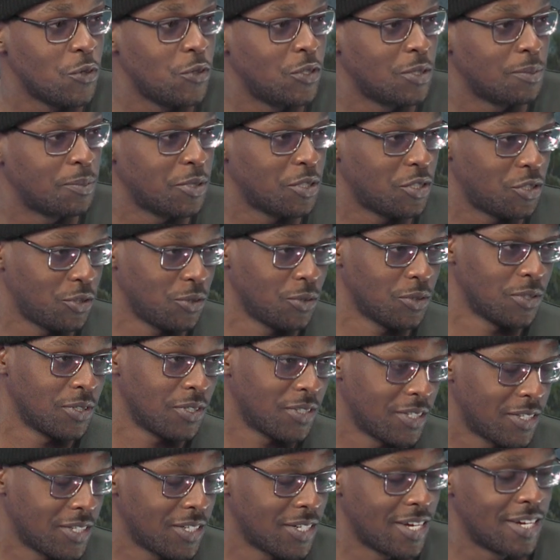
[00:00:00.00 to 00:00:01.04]
you to pursue
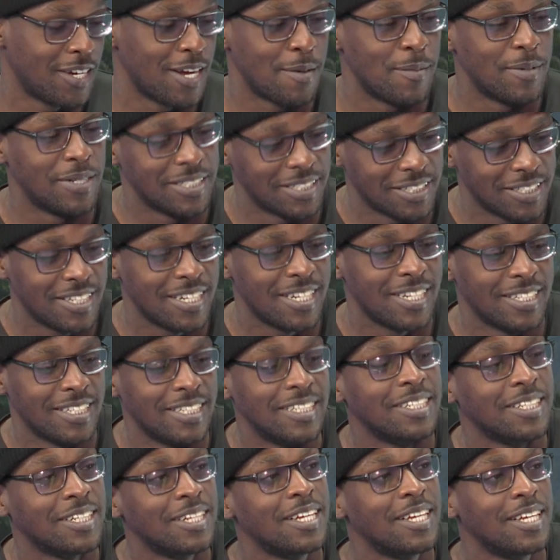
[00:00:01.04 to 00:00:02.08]
on Amazon and
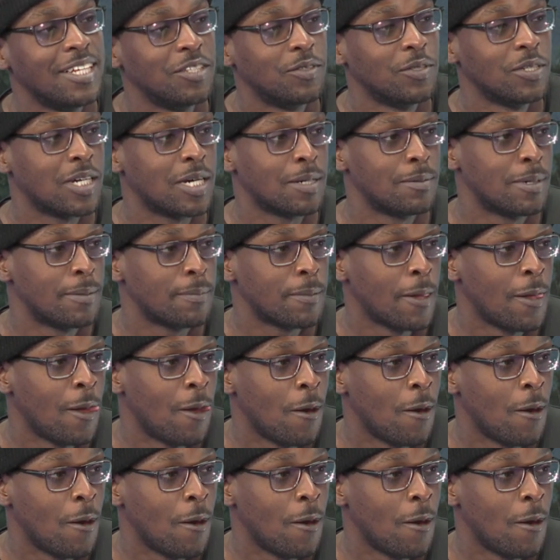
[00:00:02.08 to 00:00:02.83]
it will come up.